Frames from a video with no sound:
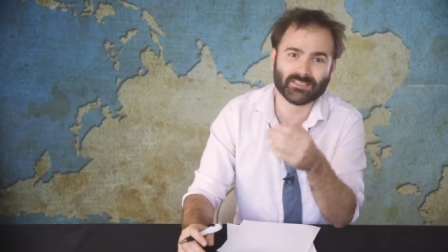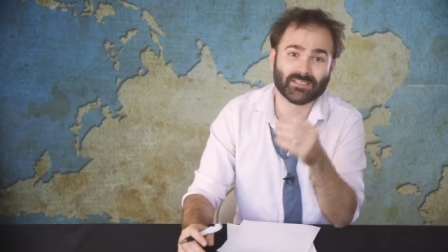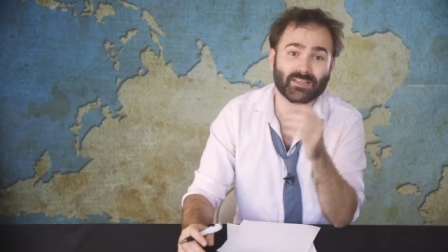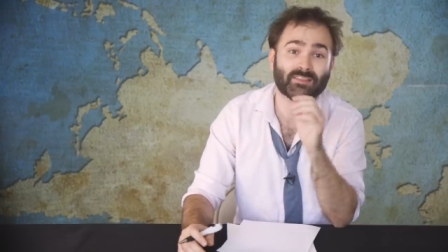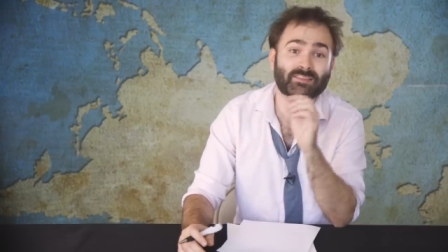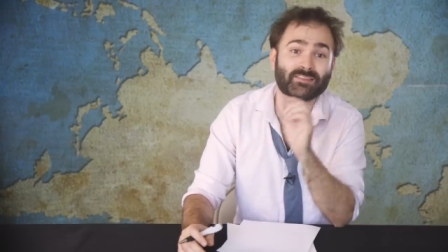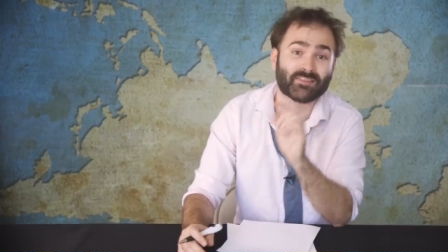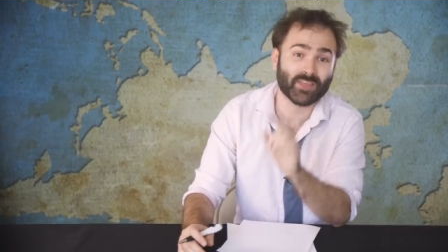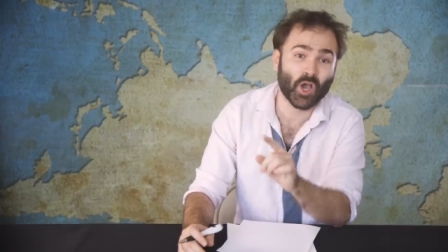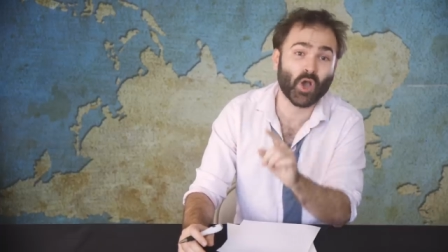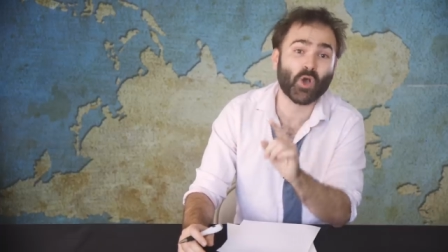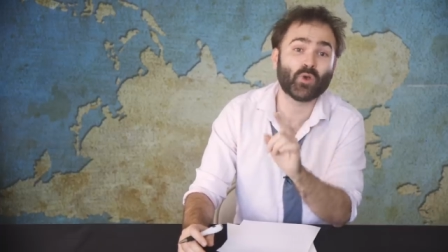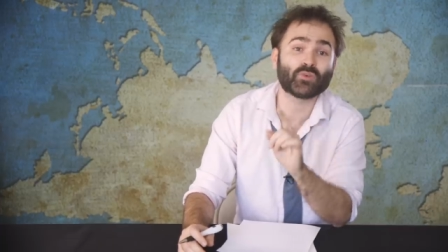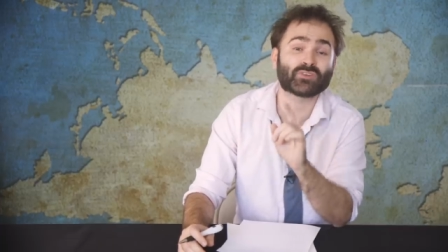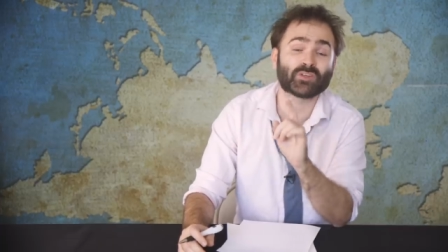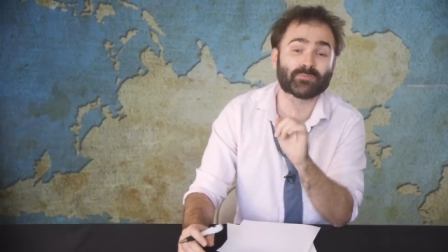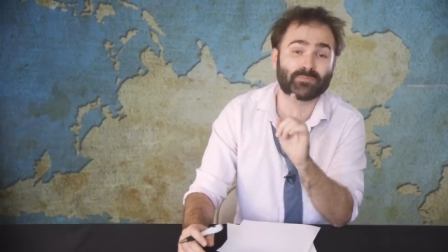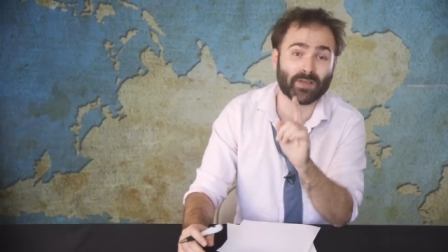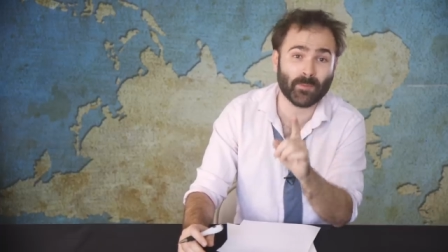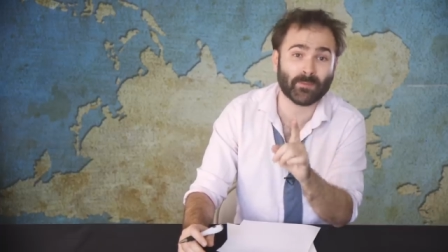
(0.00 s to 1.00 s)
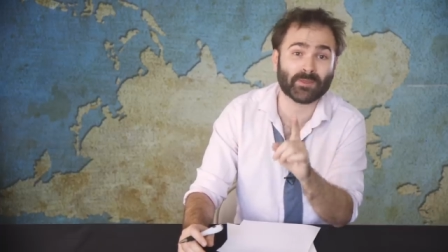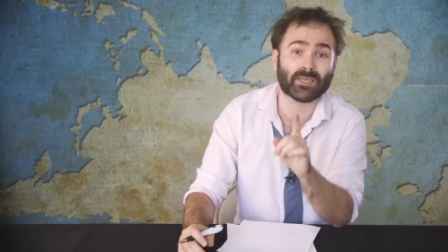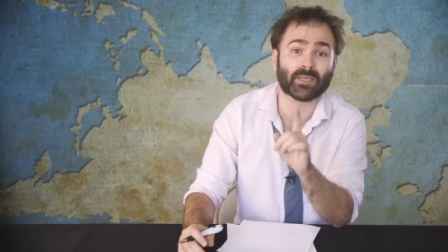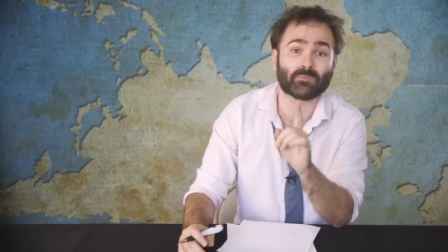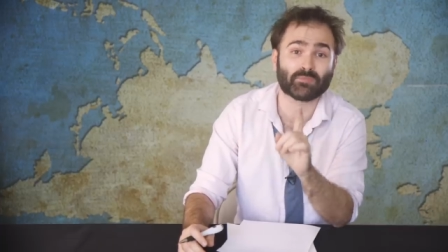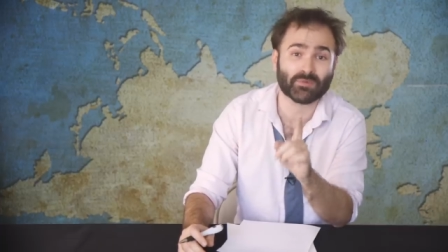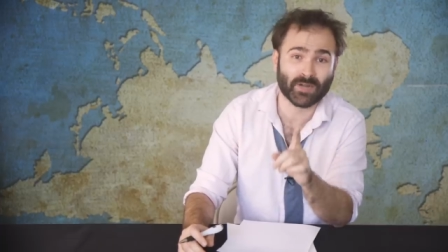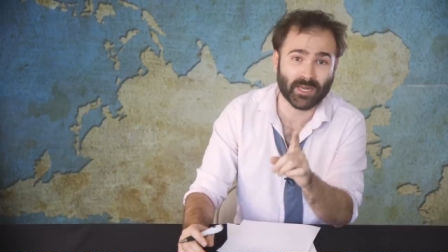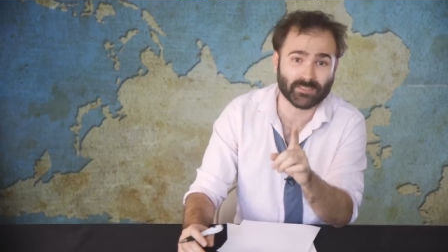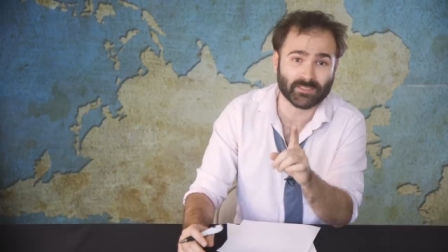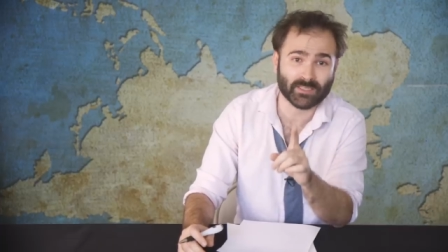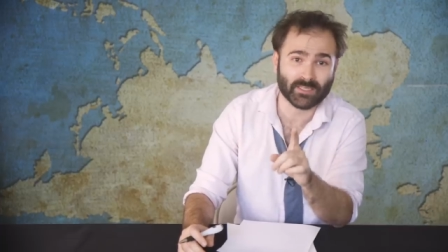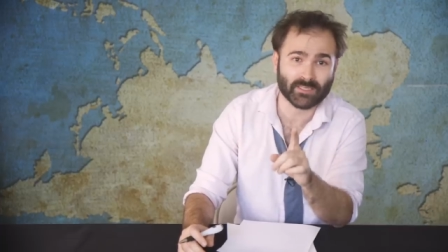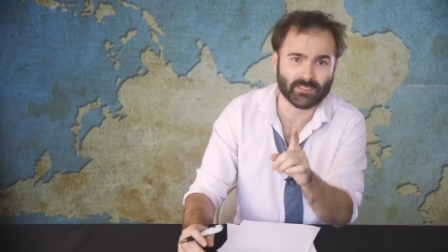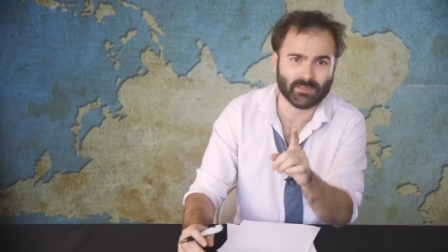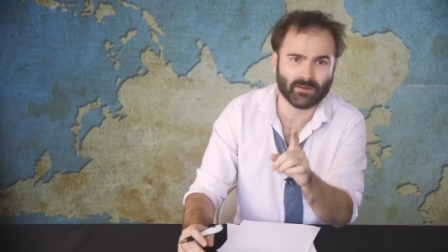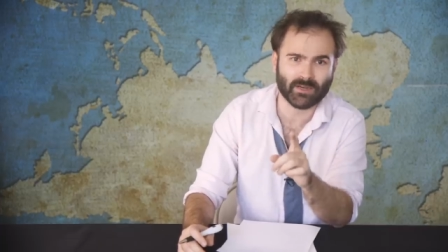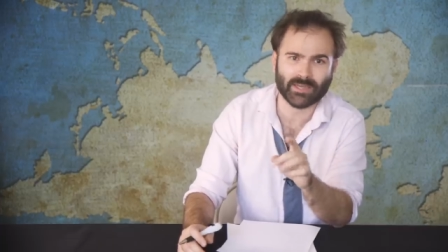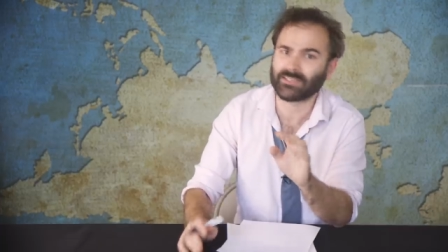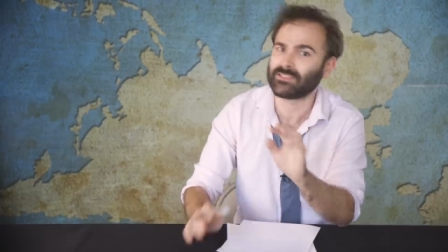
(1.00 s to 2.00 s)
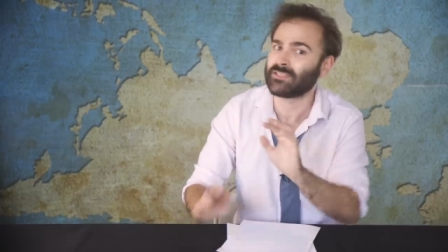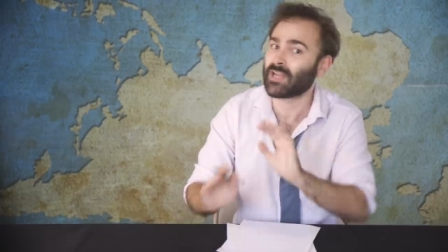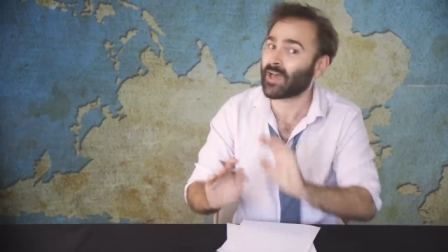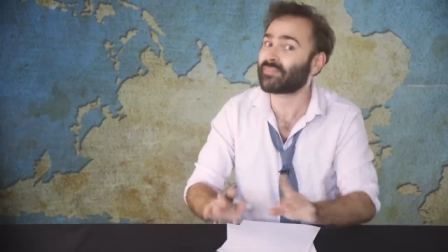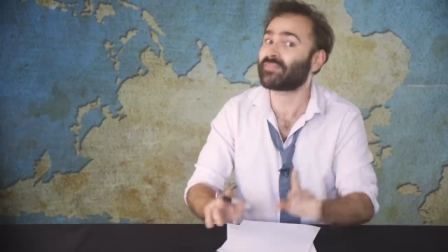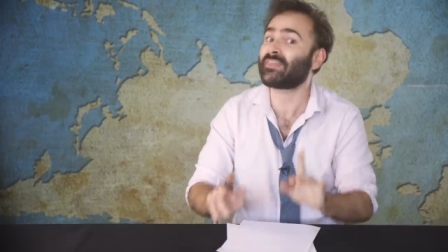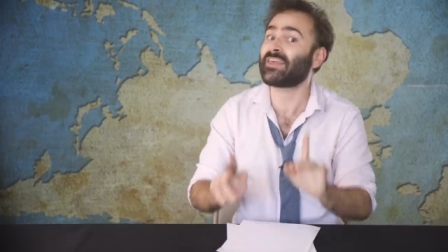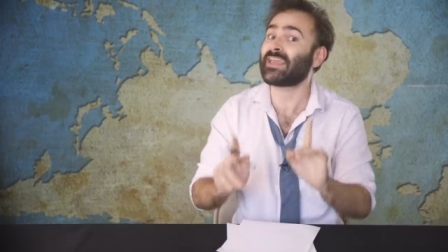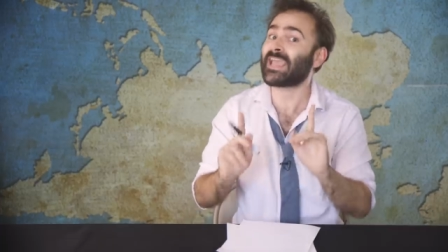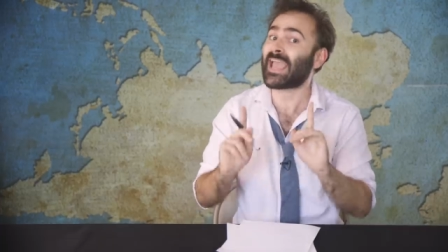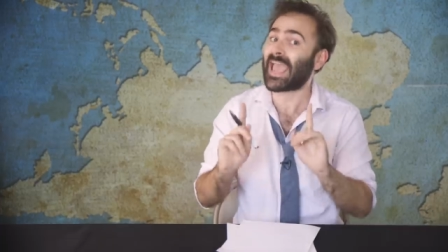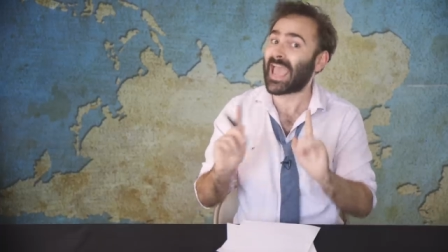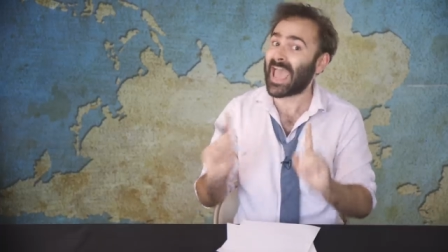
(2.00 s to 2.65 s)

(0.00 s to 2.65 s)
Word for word: to those Republican presidents, all right? Nothing